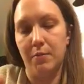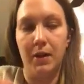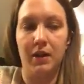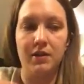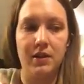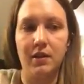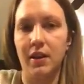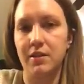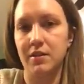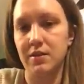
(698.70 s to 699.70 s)
Mine didn't
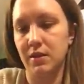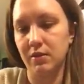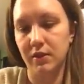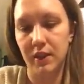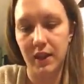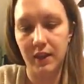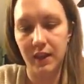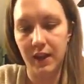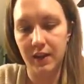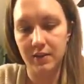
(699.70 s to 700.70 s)
necessarily need
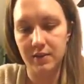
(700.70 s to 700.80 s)
that,